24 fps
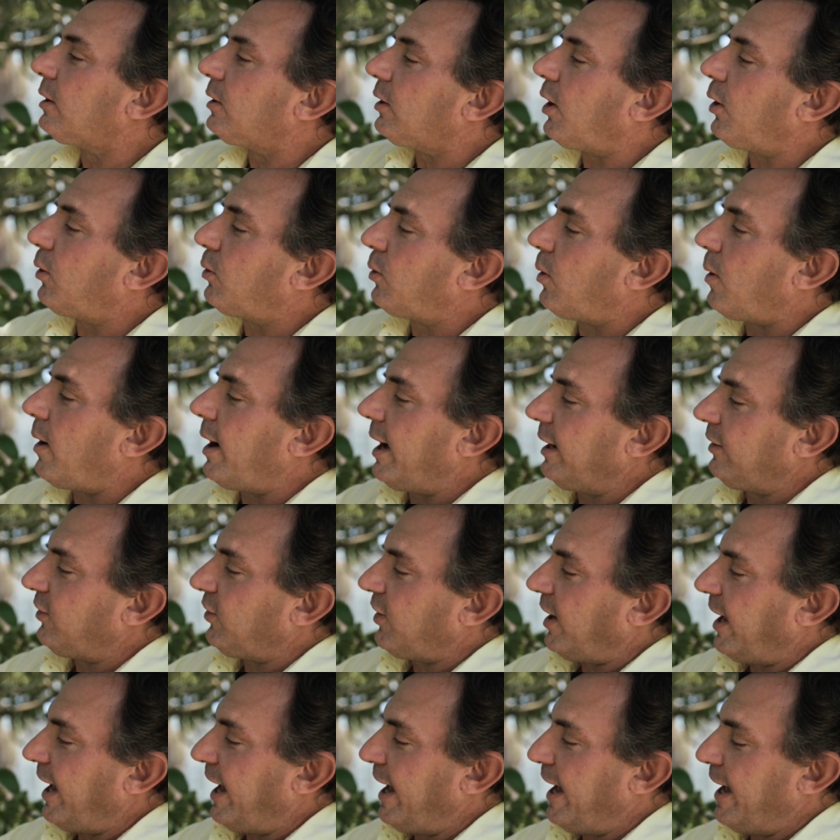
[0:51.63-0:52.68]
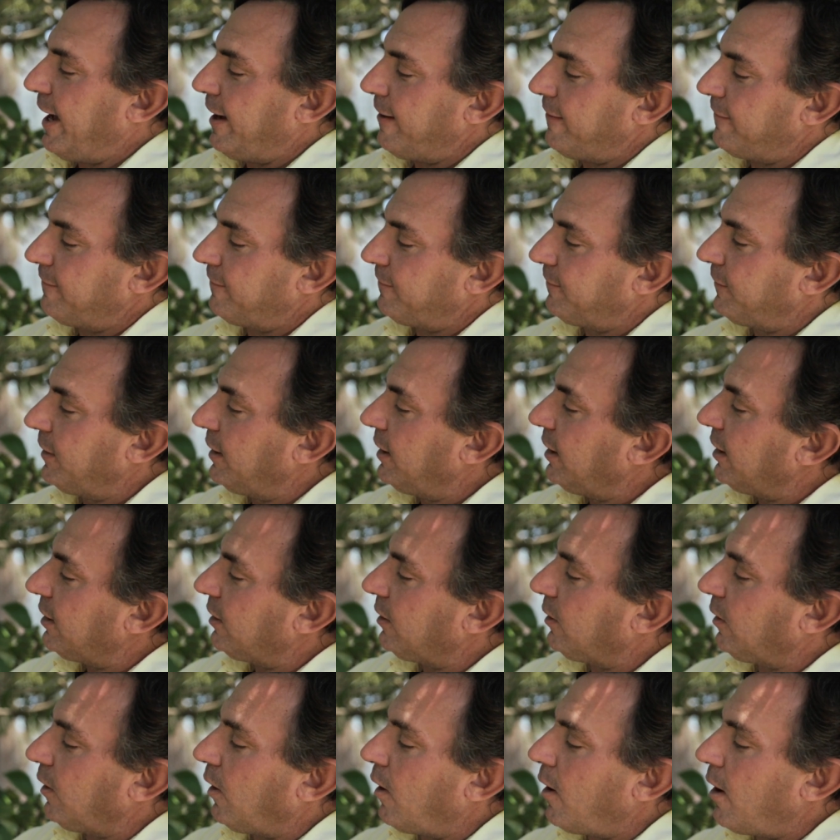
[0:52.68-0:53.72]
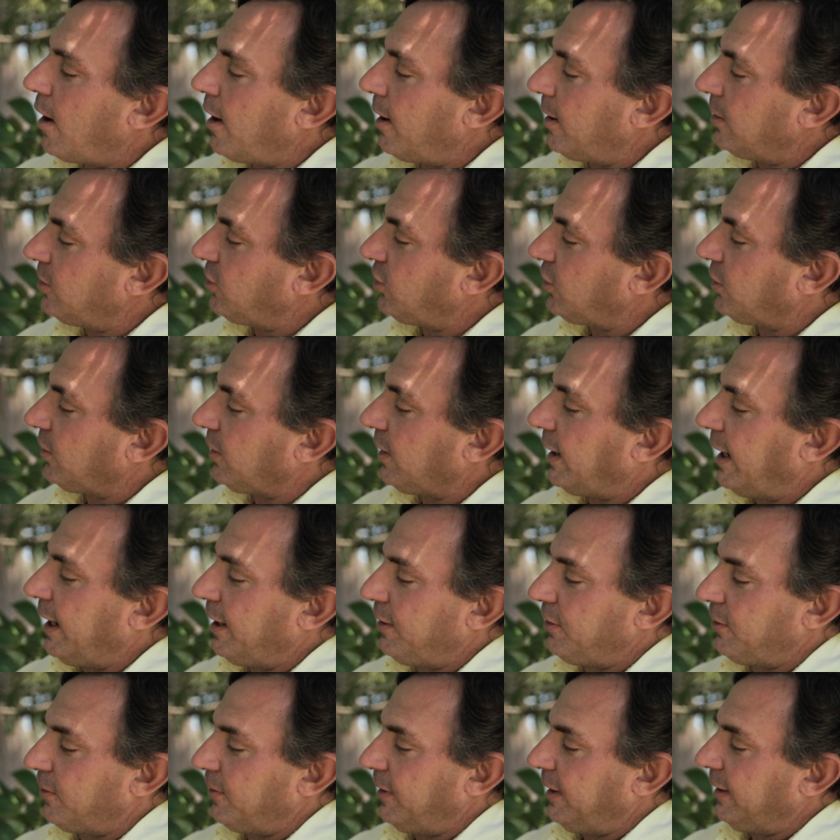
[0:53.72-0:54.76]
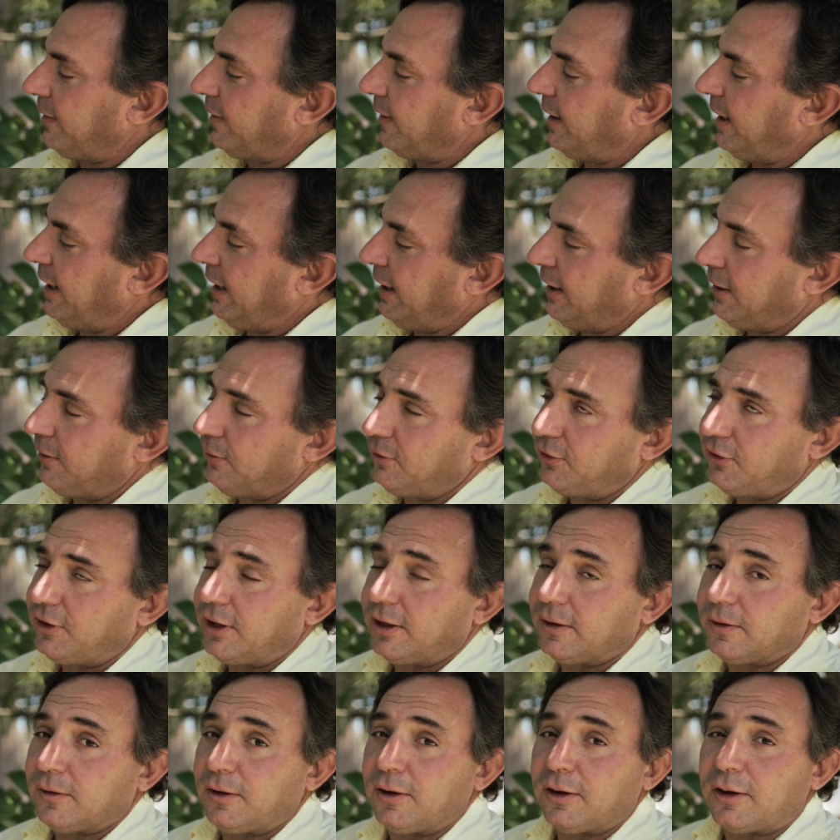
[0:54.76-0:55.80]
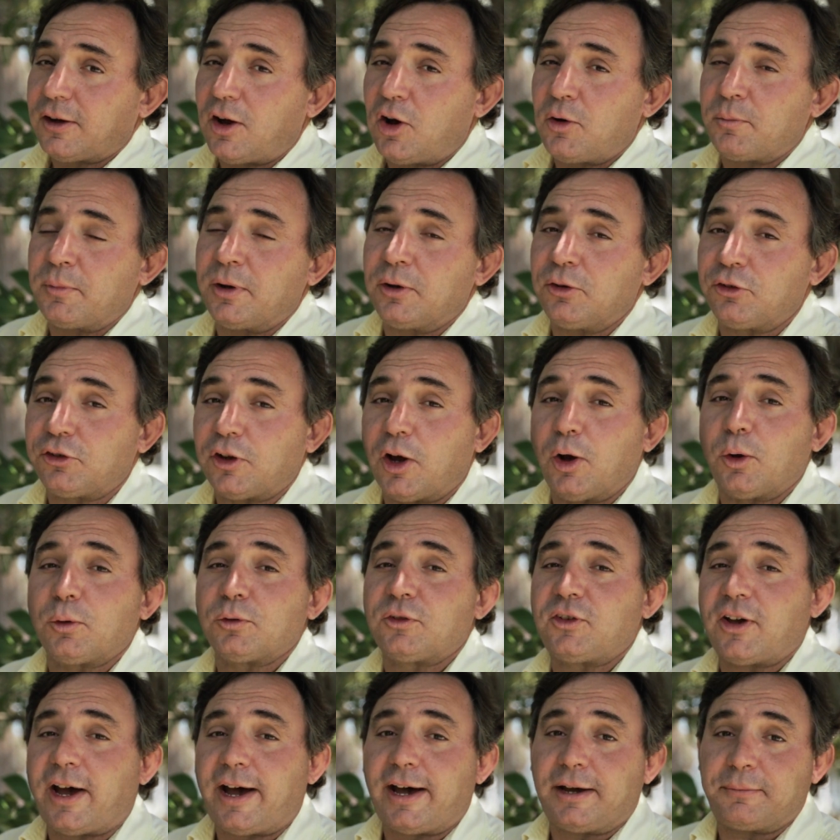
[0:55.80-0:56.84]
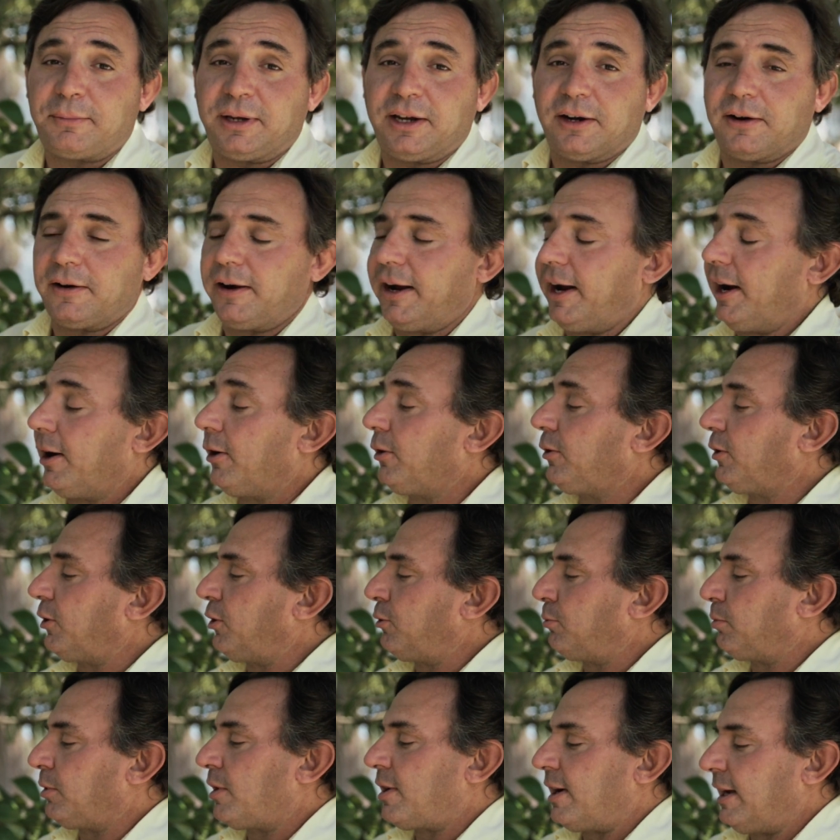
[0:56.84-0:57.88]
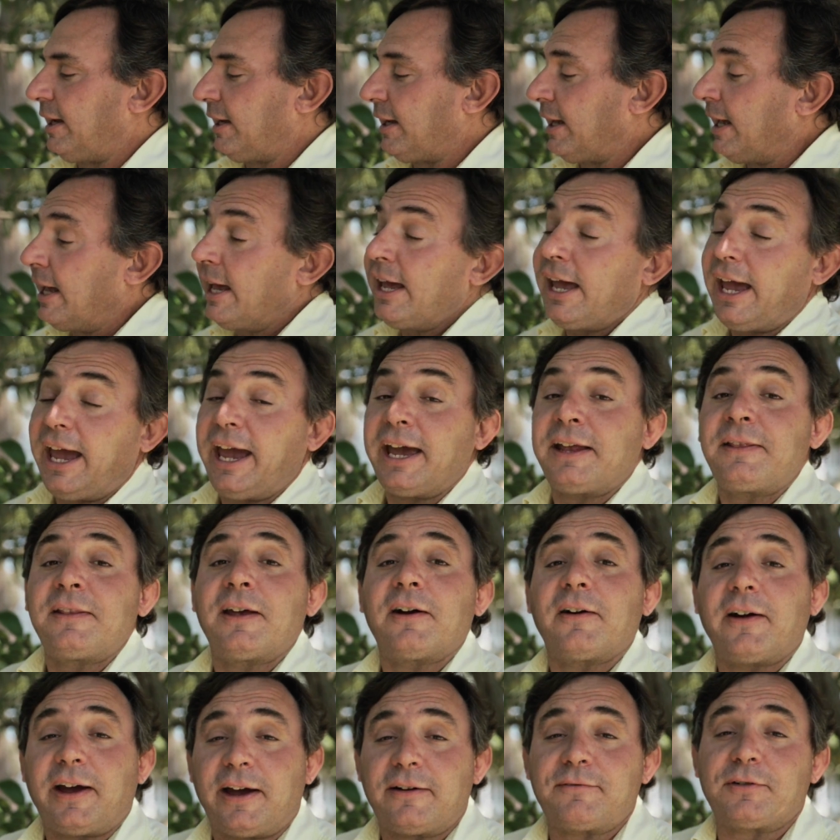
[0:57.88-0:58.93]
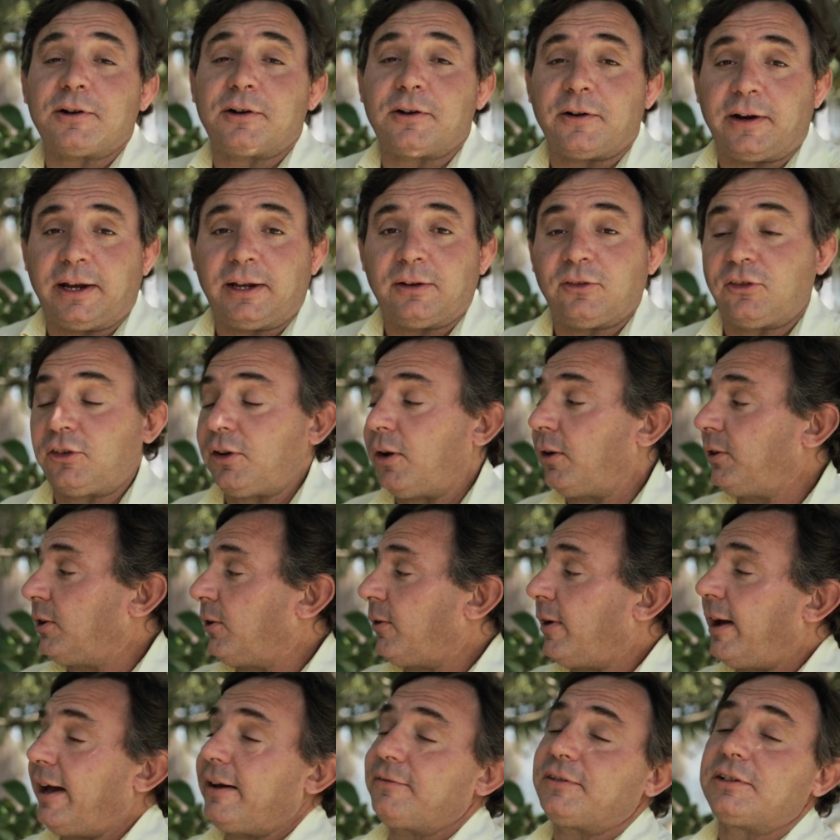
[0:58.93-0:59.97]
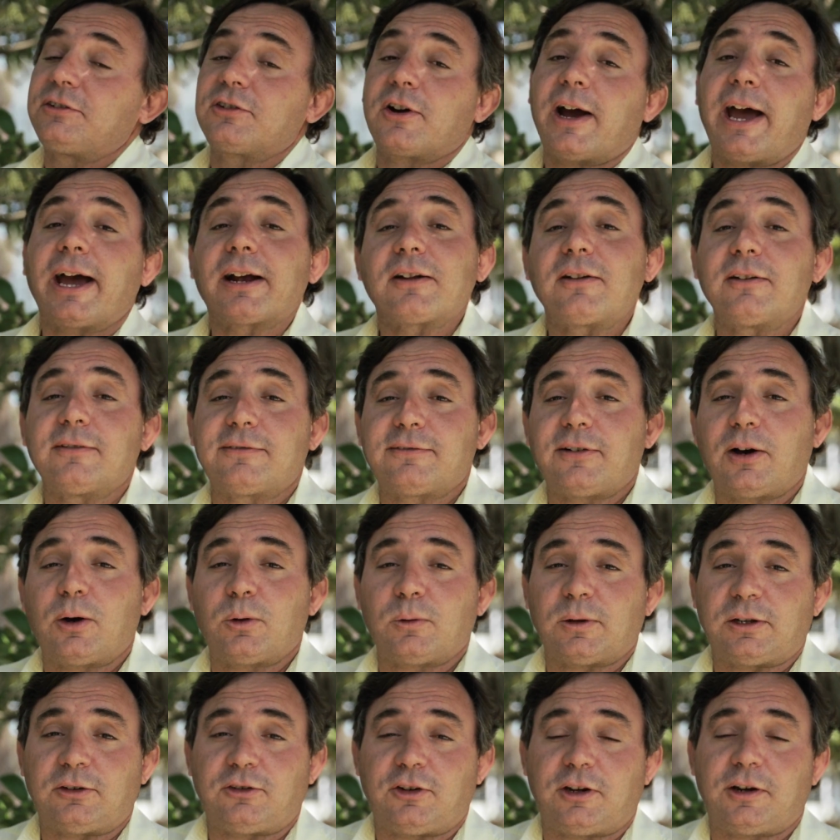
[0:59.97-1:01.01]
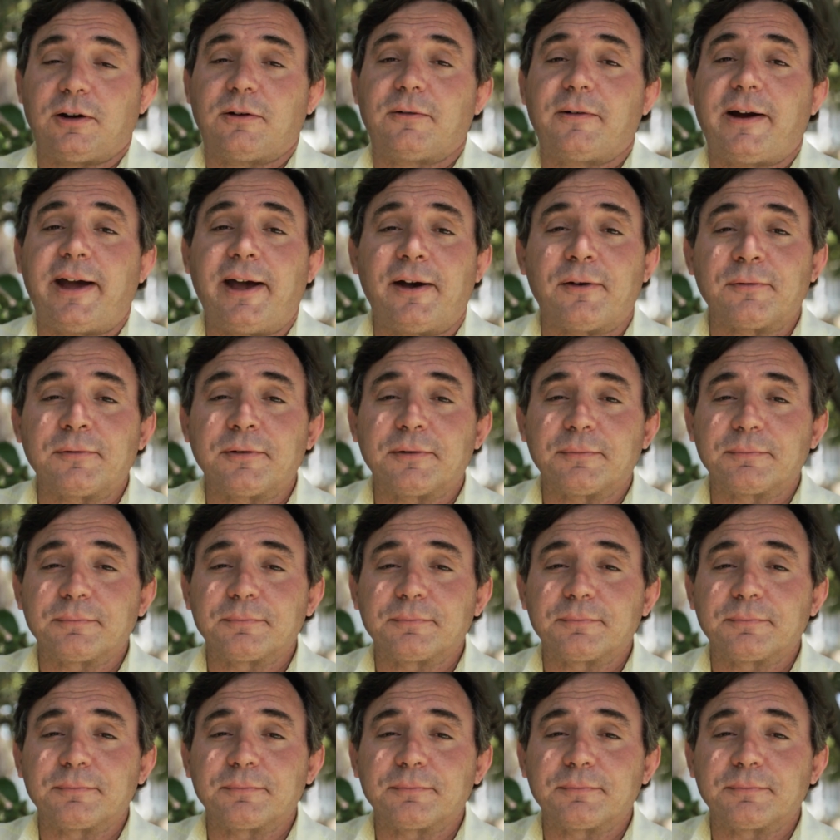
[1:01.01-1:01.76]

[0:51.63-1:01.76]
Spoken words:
Loquats have large leathery leaves that look almost old-timey or heirloom-like, and they're evergreen, so you'll have attractive foliage year-round.